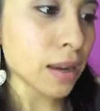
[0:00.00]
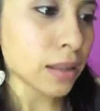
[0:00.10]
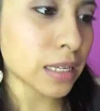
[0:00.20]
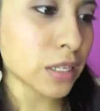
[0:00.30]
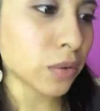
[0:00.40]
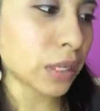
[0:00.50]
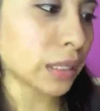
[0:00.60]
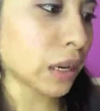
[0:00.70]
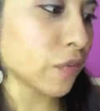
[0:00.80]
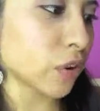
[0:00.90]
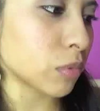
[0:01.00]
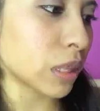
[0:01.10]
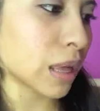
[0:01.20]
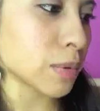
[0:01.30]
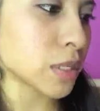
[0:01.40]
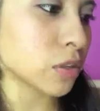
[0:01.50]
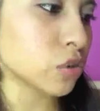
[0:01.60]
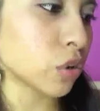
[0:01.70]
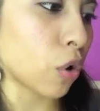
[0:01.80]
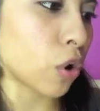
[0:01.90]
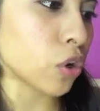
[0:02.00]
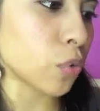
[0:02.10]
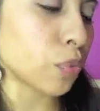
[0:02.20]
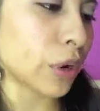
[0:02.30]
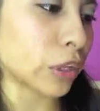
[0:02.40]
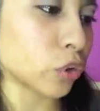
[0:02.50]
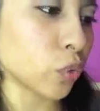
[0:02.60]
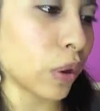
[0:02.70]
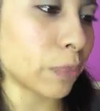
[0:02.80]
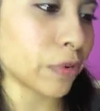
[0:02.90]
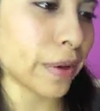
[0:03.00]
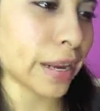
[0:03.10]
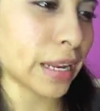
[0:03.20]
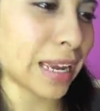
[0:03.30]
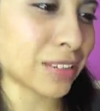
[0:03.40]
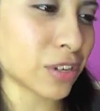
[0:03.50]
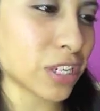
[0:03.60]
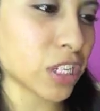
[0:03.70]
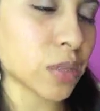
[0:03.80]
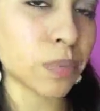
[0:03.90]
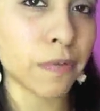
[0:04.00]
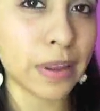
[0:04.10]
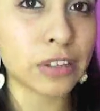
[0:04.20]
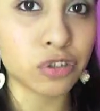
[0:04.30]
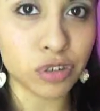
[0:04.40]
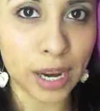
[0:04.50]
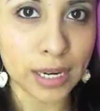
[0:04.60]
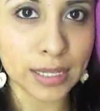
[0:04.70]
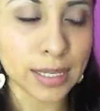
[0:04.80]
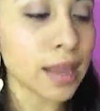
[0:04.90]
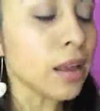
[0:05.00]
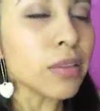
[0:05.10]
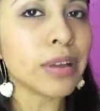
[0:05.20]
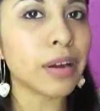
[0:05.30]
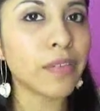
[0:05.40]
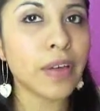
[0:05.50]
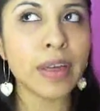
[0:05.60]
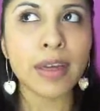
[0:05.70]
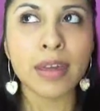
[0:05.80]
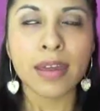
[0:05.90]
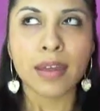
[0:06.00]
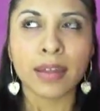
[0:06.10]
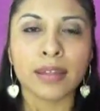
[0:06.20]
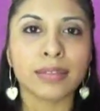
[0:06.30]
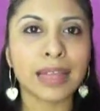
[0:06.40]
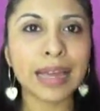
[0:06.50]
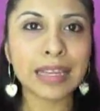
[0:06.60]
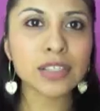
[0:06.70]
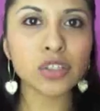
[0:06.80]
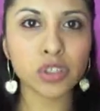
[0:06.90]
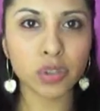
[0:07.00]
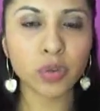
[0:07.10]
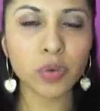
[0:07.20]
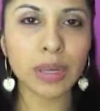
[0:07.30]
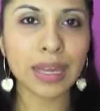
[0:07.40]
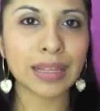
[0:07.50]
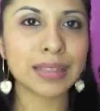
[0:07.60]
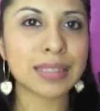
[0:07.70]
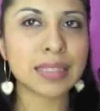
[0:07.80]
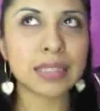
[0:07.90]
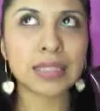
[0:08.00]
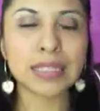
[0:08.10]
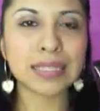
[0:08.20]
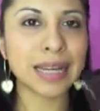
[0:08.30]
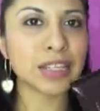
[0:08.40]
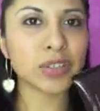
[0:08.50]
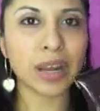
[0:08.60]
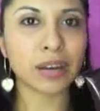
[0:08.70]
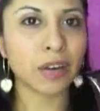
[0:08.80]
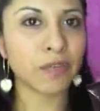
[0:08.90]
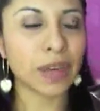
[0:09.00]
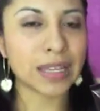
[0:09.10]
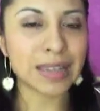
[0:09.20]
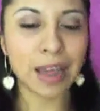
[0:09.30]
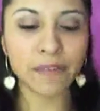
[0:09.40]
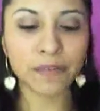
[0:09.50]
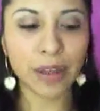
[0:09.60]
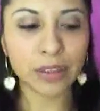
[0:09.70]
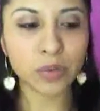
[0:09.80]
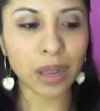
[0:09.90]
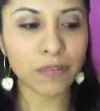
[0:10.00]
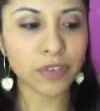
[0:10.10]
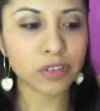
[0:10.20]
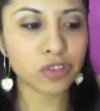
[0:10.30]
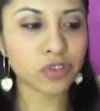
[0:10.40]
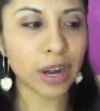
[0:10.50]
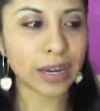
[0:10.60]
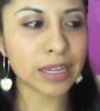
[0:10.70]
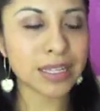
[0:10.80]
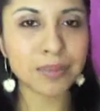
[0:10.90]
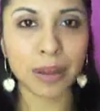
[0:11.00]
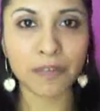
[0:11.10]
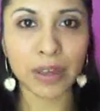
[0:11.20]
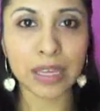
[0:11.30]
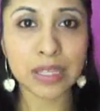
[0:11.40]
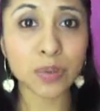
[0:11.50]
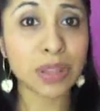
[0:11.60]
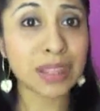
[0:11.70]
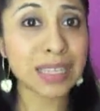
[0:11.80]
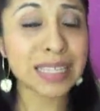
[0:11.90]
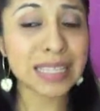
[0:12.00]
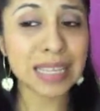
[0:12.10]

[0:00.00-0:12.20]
This uniquely formula helps to control oil breakthrough while providing hydration to prevent dryness. Now, that is true. It does not dry out your face. I do not feel dryness in my face with this.